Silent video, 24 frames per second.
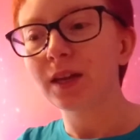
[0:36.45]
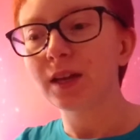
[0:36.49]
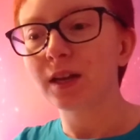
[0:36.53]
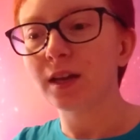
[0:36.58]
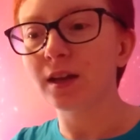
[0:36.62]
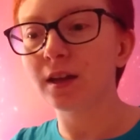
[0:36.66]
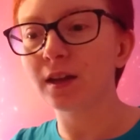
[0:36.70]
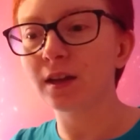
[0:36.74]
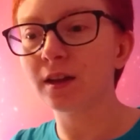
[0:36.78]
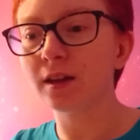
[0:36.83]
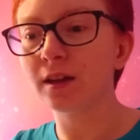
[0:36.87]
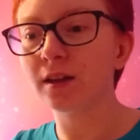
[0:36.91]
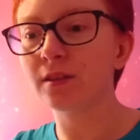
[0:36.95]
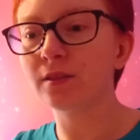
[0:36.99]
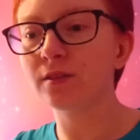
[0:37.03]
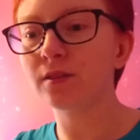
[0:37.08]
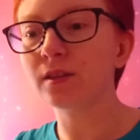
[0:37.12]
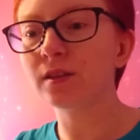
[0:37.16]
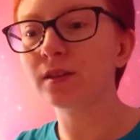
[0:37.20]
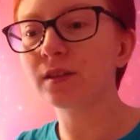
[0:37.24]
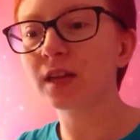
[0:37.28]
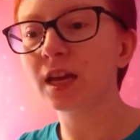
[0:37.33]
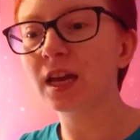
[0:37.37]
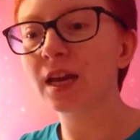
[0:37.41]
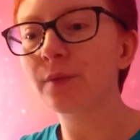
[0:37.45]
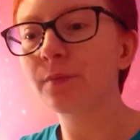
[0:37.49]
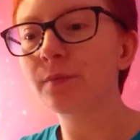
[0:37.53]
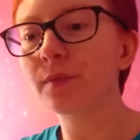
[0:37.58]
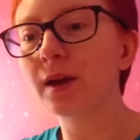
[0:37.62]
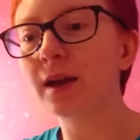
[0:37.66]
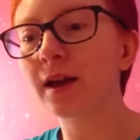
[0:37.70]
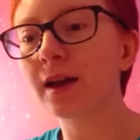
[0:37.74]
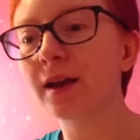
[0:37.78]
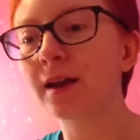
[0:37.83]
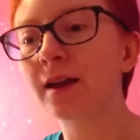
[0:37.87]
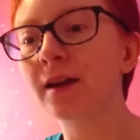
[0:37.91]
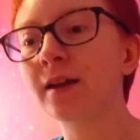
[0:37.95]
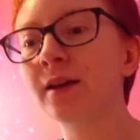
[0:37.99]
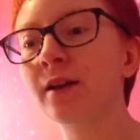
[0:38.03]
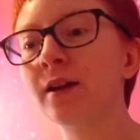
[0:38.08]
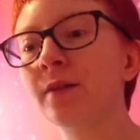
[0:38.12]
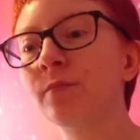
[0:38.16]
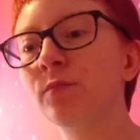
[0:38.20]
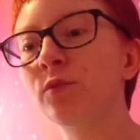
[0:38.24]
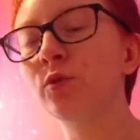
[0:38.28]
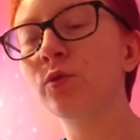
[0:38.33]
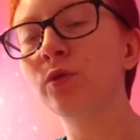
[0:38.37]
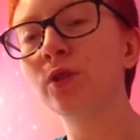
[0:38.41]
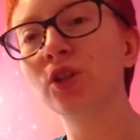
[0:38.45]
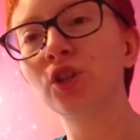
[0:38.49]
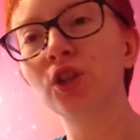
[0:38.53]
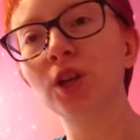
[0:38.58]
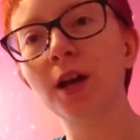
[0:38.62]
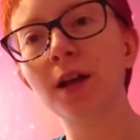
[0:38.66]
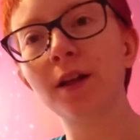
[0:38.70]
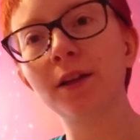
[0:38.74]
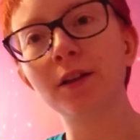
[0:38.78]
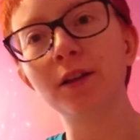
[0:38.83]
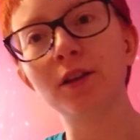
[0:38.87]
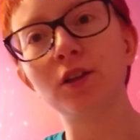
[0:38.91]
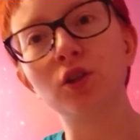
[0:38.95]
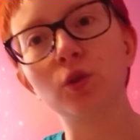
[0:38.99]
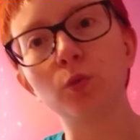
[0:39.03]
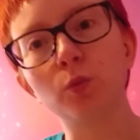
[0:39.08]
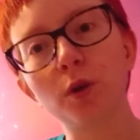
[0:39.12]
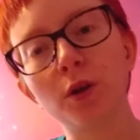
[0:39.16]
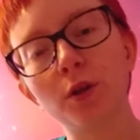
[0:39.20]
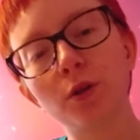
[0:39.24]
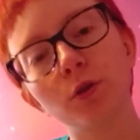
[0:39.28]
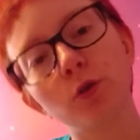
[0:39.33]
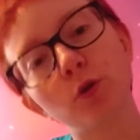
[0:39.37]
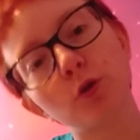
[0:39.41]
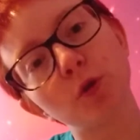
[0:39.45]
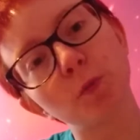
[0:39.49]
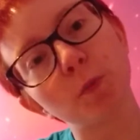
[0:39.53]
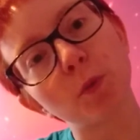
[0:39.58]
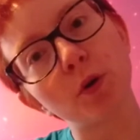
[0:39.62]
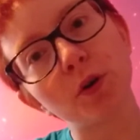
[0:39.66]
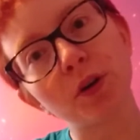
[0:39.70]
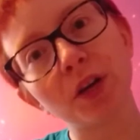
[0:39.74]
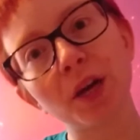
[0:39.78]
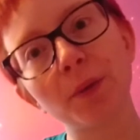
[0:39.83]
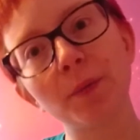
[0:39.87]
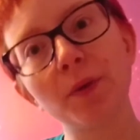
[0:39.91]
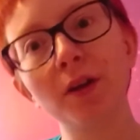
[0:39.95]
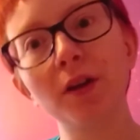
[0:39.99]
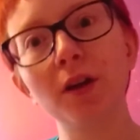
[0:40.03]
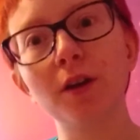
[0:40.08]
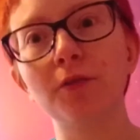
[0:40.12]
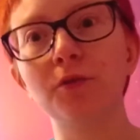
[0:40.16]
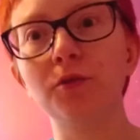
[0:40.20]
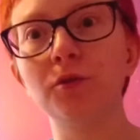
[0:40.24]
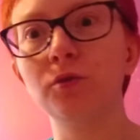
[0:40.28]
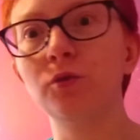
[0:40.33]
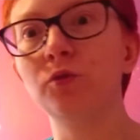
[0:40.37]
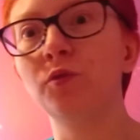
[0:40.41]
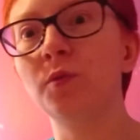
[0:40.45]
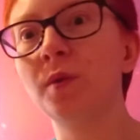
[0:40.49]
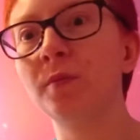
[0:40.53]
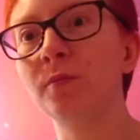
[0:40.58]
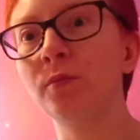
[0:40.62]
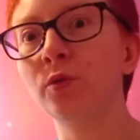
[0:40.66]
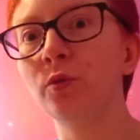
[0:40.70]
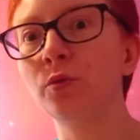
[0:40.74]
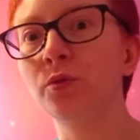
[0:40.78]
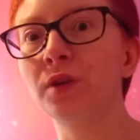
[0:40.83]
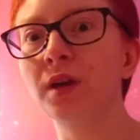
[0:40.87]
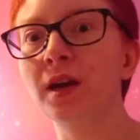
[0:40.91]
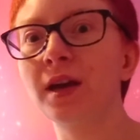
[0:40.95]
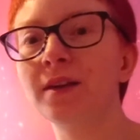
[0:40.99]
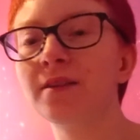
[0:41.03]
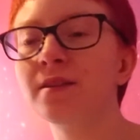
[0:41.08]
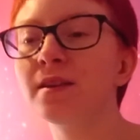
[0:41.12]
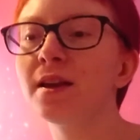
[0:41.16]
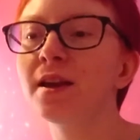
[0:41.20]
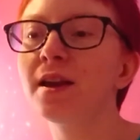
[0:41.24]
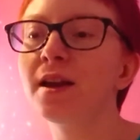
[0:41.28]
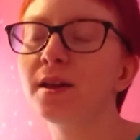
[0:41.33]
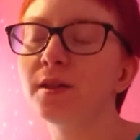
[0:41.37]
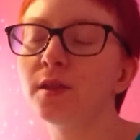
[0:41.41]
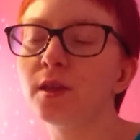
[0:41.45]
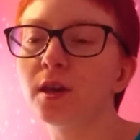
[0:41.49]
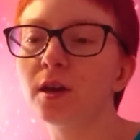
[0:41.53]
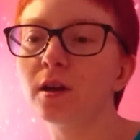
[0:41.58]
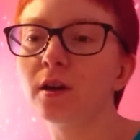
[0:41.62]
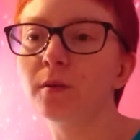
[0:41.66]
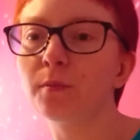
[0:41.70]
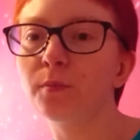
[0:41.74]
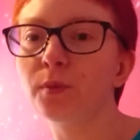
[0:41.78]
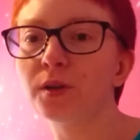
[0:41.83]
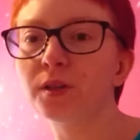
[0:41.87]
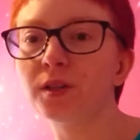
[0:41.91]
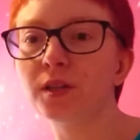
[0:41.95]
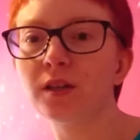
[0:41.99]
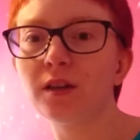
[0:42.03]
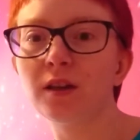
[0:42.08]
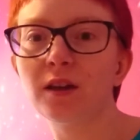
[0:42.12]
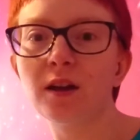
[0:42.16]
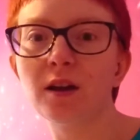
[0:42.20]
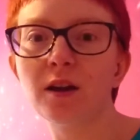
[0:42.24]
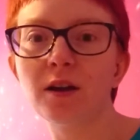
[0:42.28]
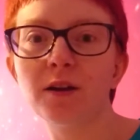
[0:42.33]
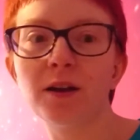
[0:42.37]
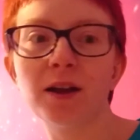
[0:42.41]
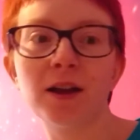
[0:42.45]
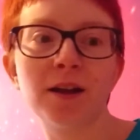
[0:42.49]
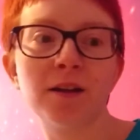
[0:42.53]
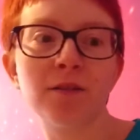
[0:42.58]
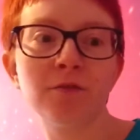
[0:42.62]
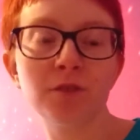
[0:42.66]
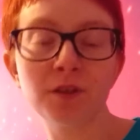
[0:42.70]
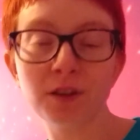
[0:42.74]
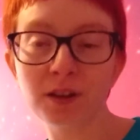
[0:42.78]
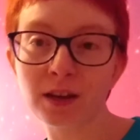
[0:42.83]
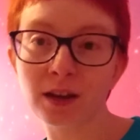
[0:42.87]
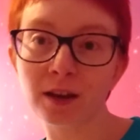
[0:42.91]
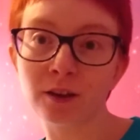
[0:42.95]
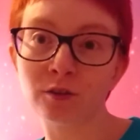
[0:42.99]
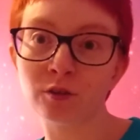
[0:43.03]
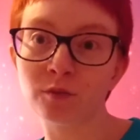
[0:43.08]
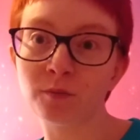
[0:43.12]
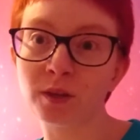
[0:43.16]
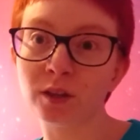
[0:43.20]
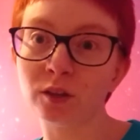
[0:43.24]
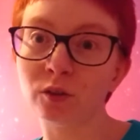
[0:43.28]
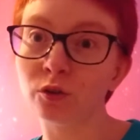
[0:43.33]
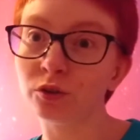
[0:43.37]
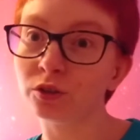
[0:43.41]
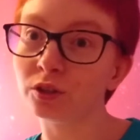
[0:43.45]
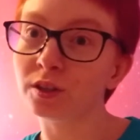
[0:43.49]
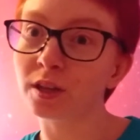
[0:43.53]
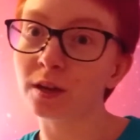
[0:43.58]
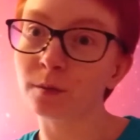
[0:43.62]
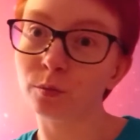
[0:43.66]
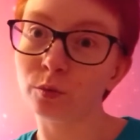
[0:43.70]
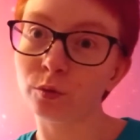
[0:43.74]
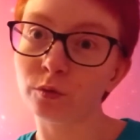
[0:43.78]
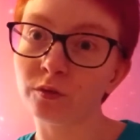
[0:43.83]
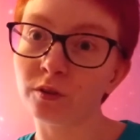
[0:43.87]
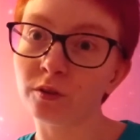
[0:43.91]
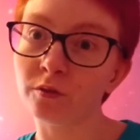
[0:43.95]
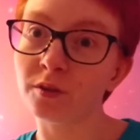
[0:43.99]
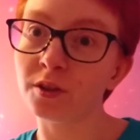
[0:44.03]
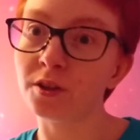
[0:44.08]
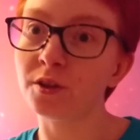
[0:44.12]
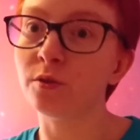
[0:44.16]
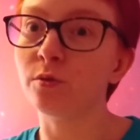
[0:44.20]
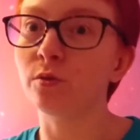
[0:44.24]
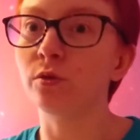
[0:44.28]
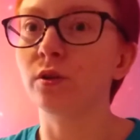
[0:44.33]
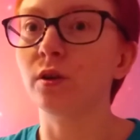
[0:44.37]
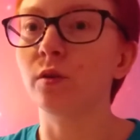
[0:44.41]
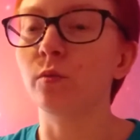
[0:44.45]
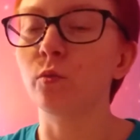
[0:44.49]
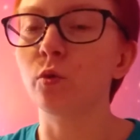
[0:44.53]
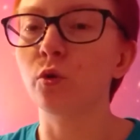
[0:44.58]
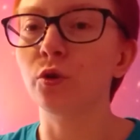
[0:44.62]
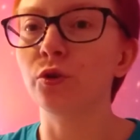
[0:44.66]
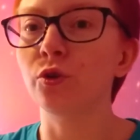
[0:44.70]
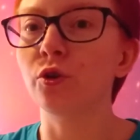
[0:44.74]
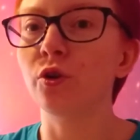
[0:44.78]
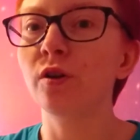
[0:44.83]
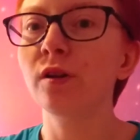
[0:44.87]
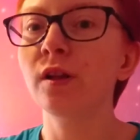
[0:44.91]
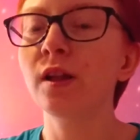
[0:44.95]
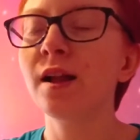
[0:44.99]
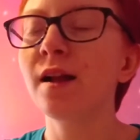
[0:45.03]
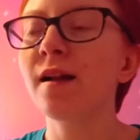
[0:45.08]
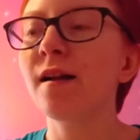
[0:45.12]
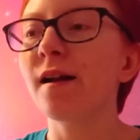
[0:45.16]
This time I am doing the challenge with uSpotGaming. If you remember those guys, they are pretty fun guys who make lots of deck profile videos and whatnot.